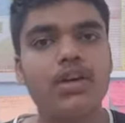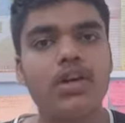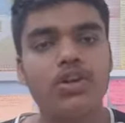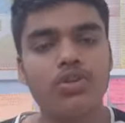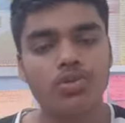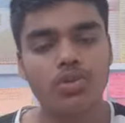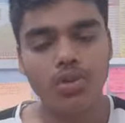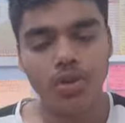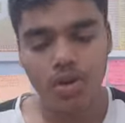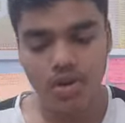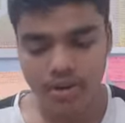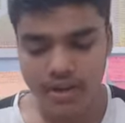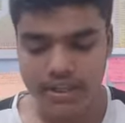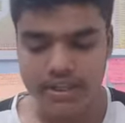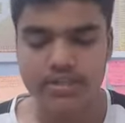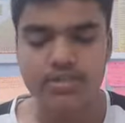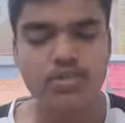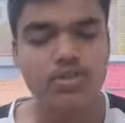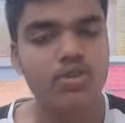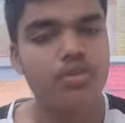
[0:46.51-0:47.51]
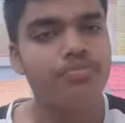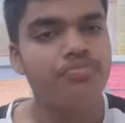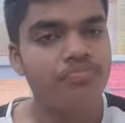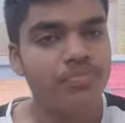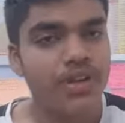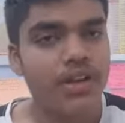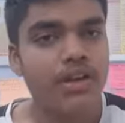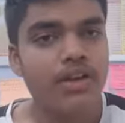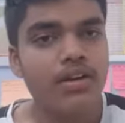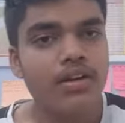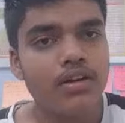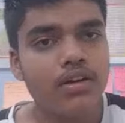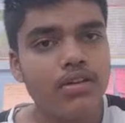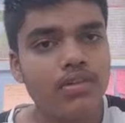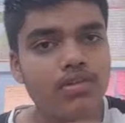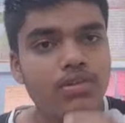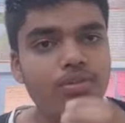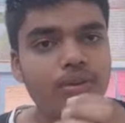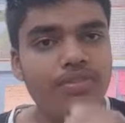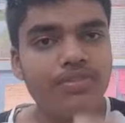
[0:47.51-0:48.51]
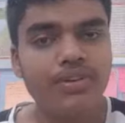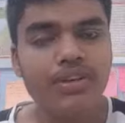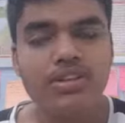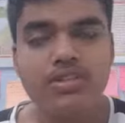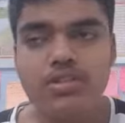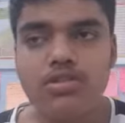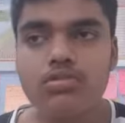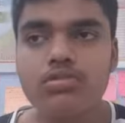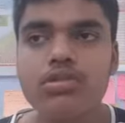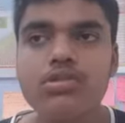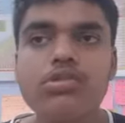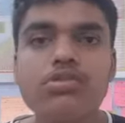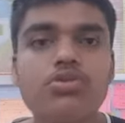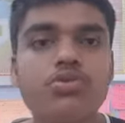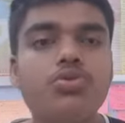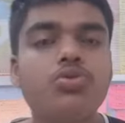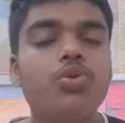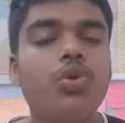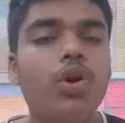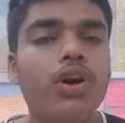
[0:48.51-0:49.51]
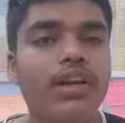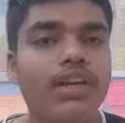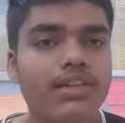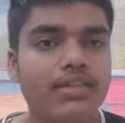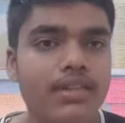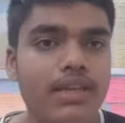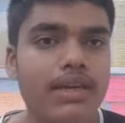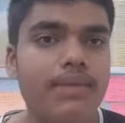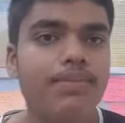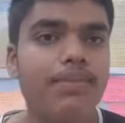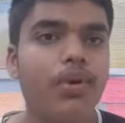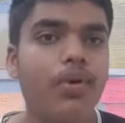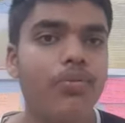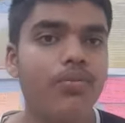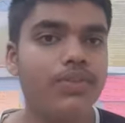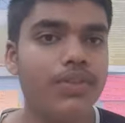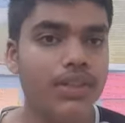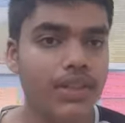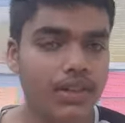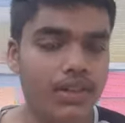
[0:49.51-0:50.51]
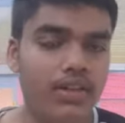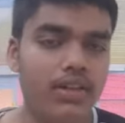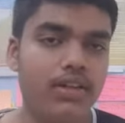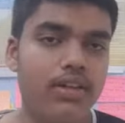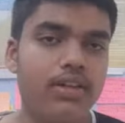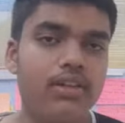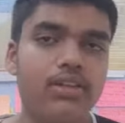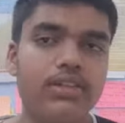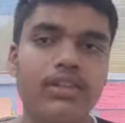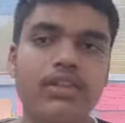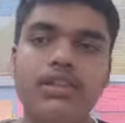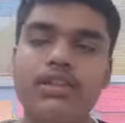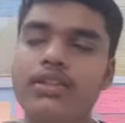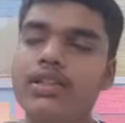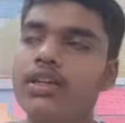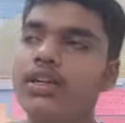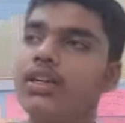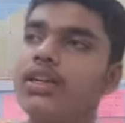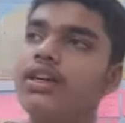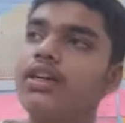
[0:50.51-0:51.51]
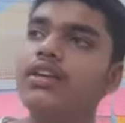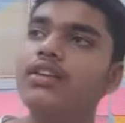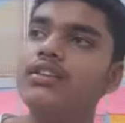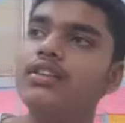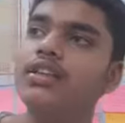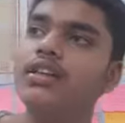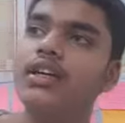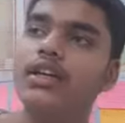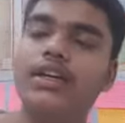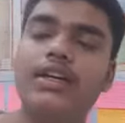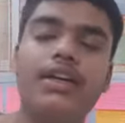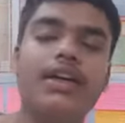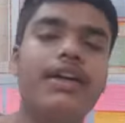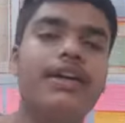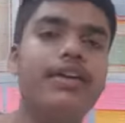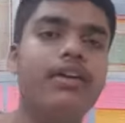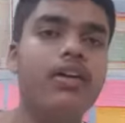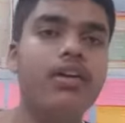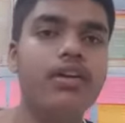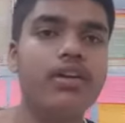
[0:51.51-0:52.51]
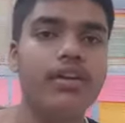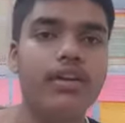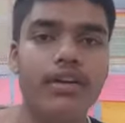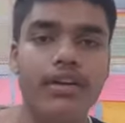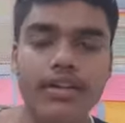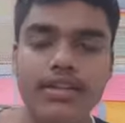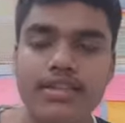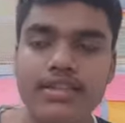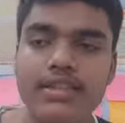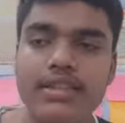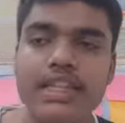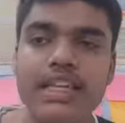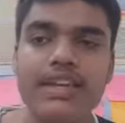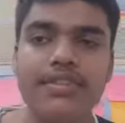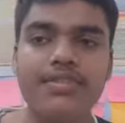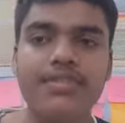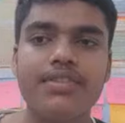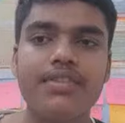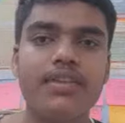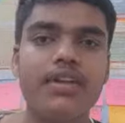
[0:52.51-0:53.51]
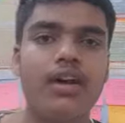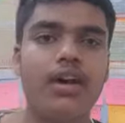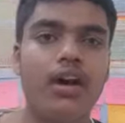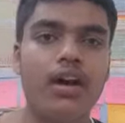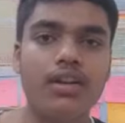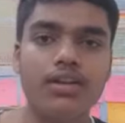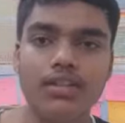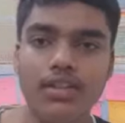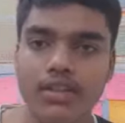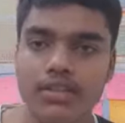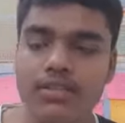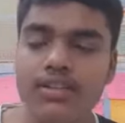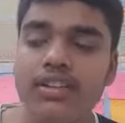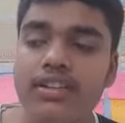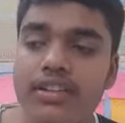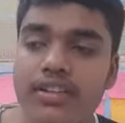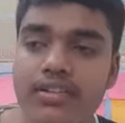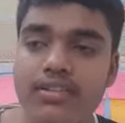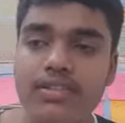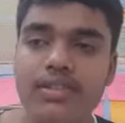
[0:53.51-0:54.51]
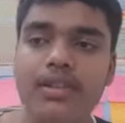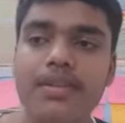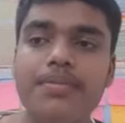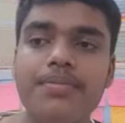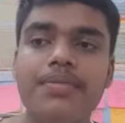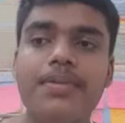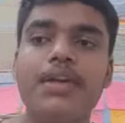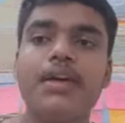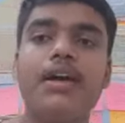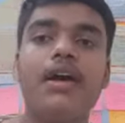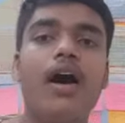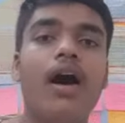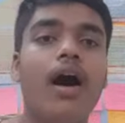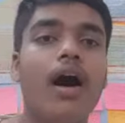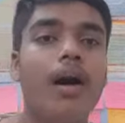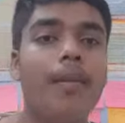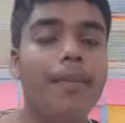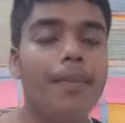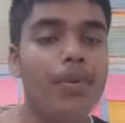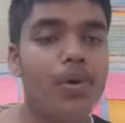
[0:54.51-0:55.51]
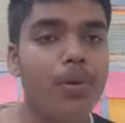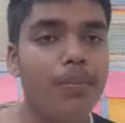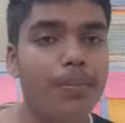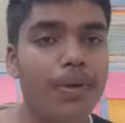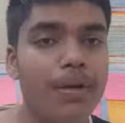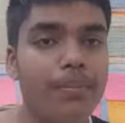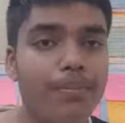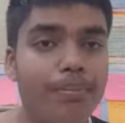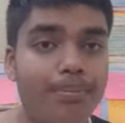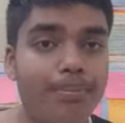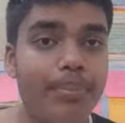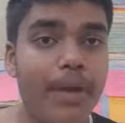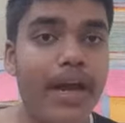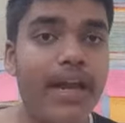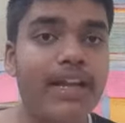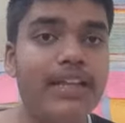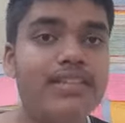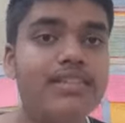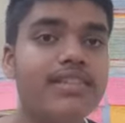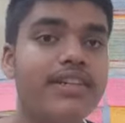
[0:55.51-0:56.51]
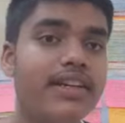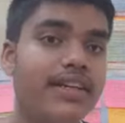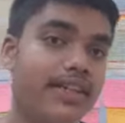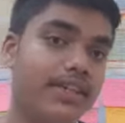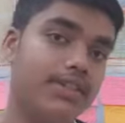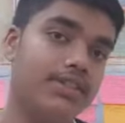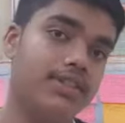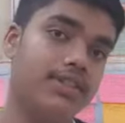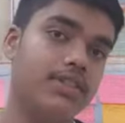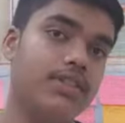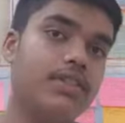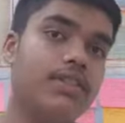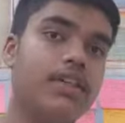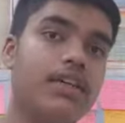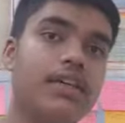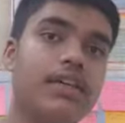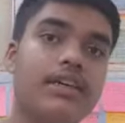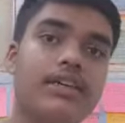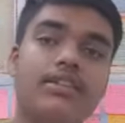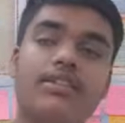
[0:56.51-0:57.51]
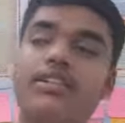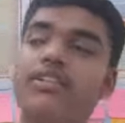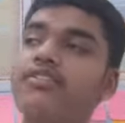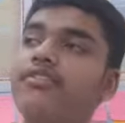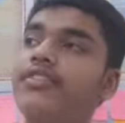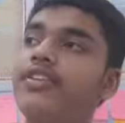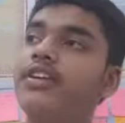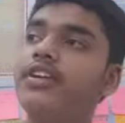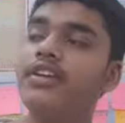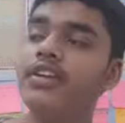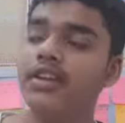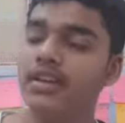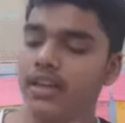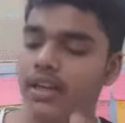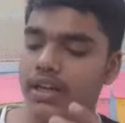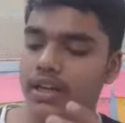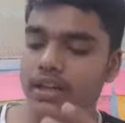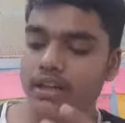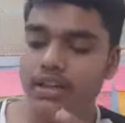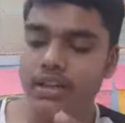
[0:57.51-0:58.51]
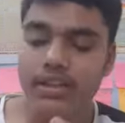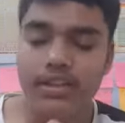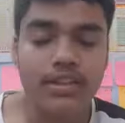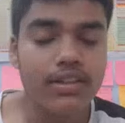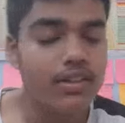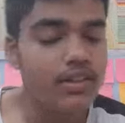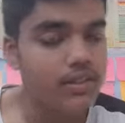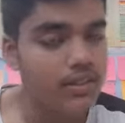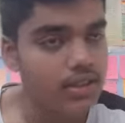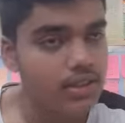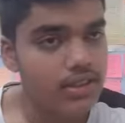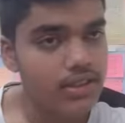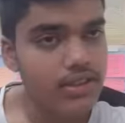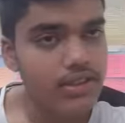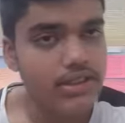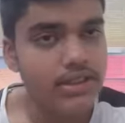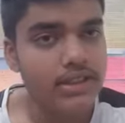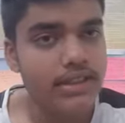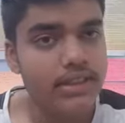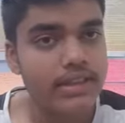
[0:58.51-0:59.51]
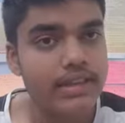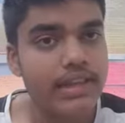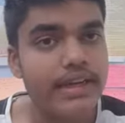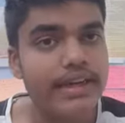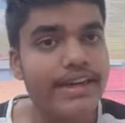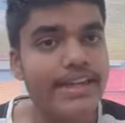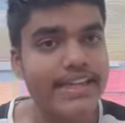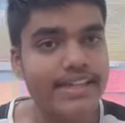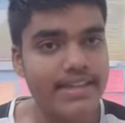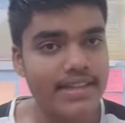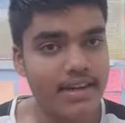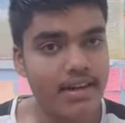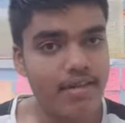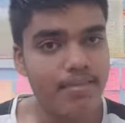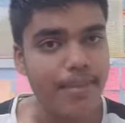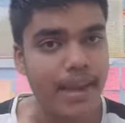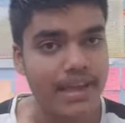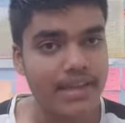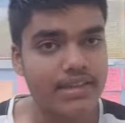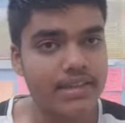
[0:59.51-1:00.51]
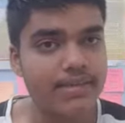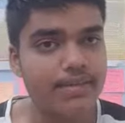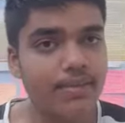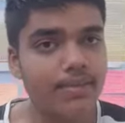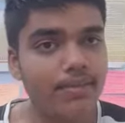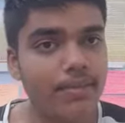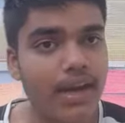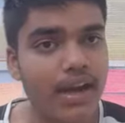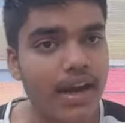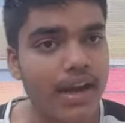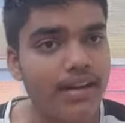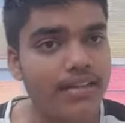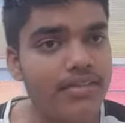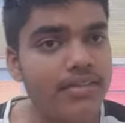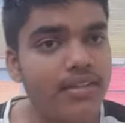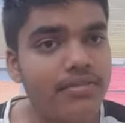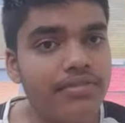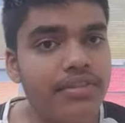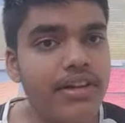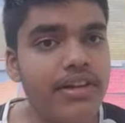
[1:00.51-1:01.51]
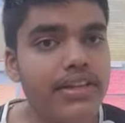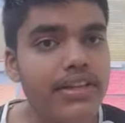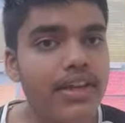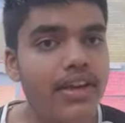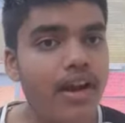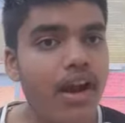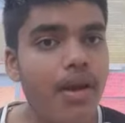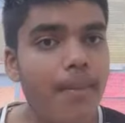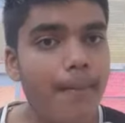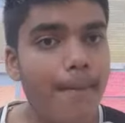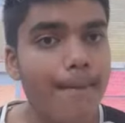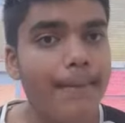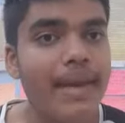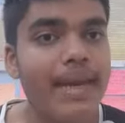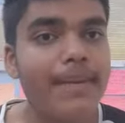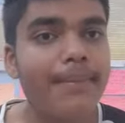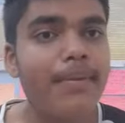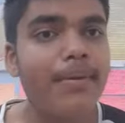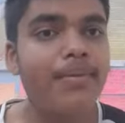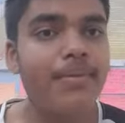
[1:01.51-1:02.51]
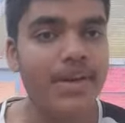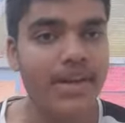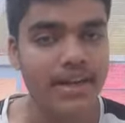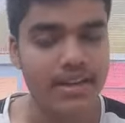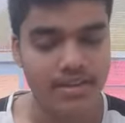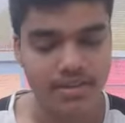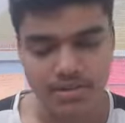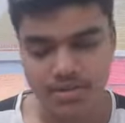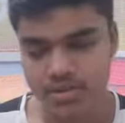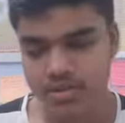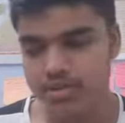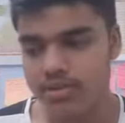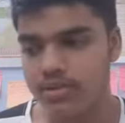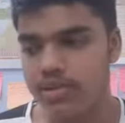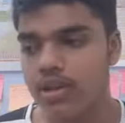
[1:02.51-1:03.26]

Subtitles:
So now next, so my friends, due to the geoid shape of the earth did not receives or doesn't receives a proper balanced radiation. Somewhere in the earth the radiation are maximum and somewhere there are minimum radiation.